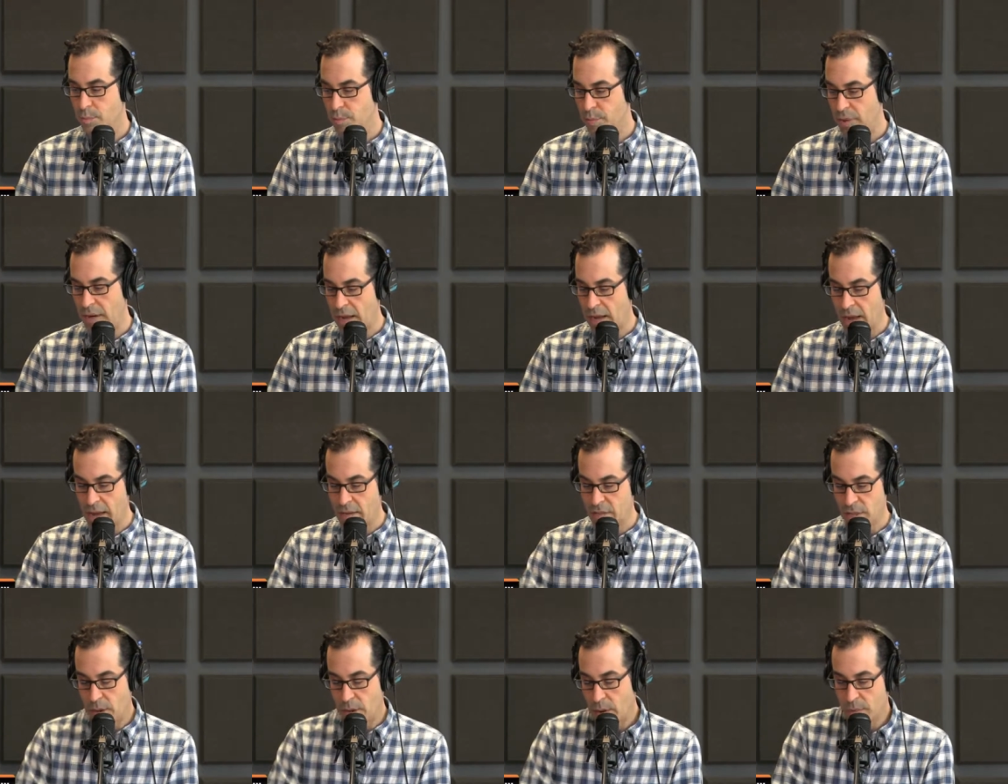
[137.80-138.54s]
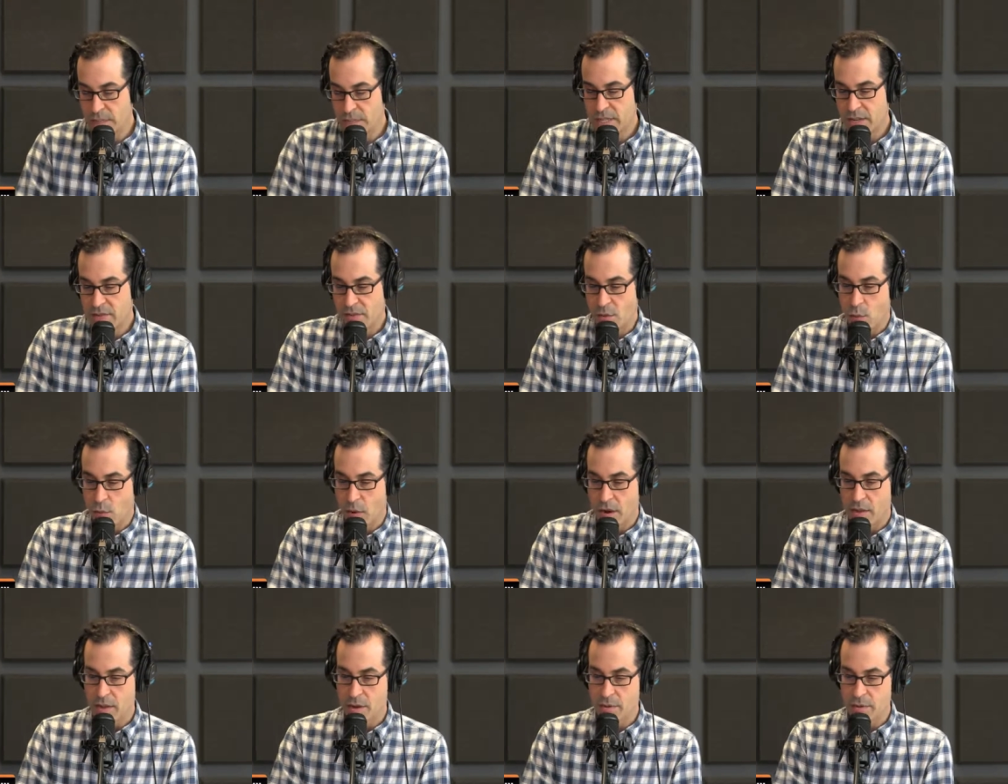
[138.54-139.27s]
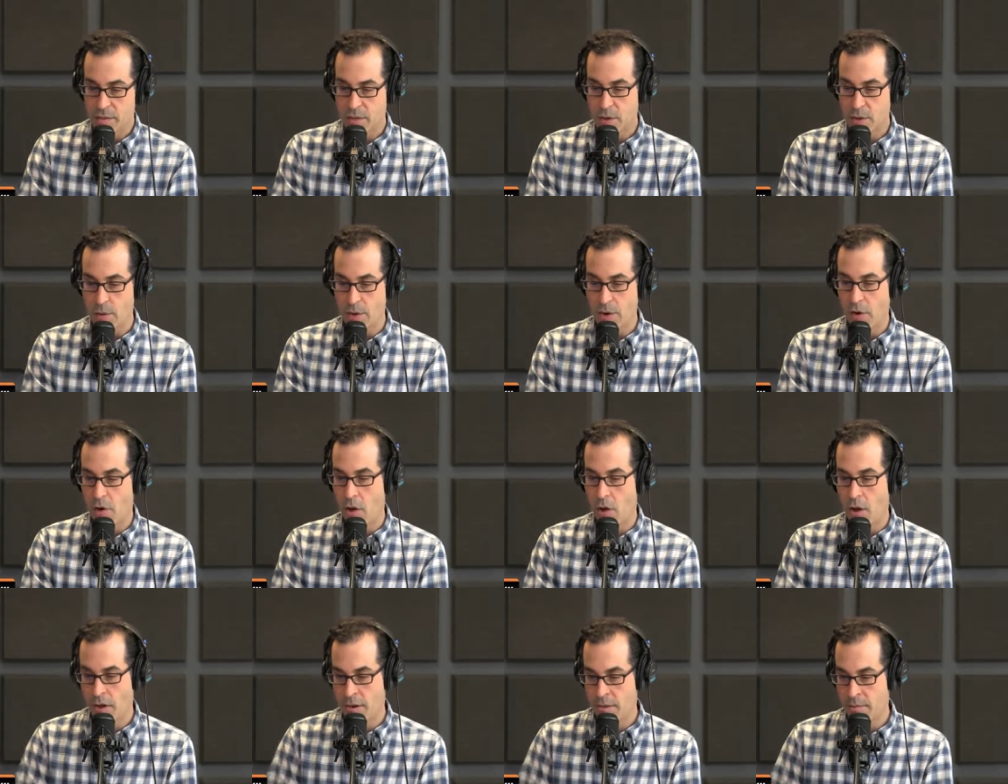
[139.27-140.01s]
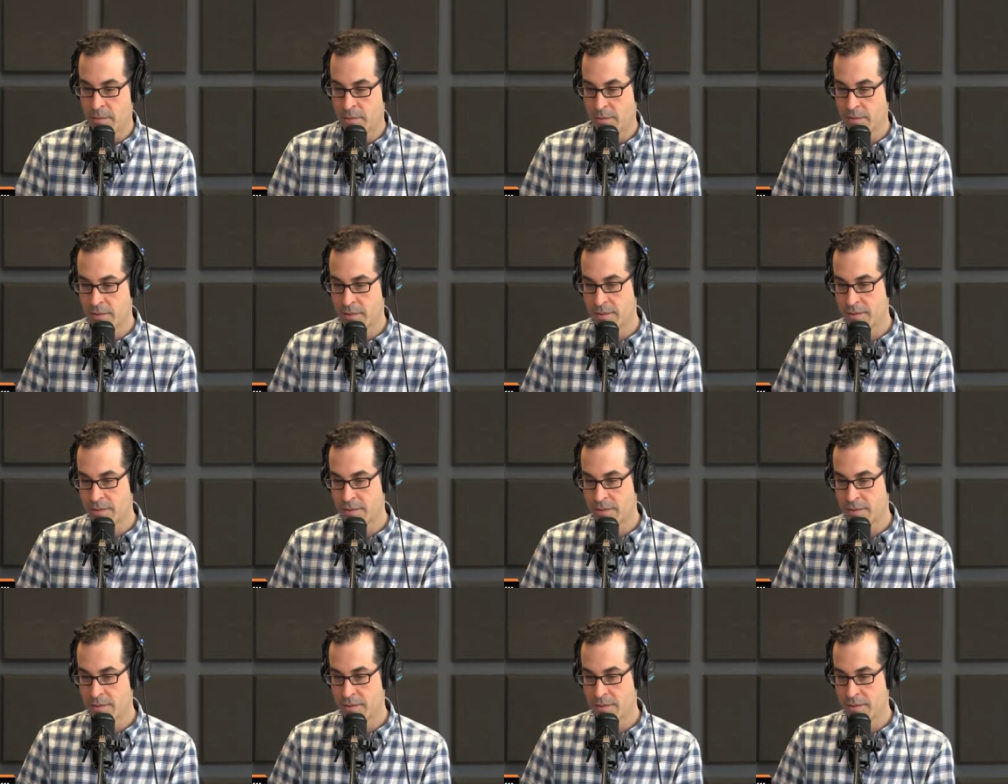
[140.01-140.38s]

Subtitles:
But so I wasn't even aware that it was going on.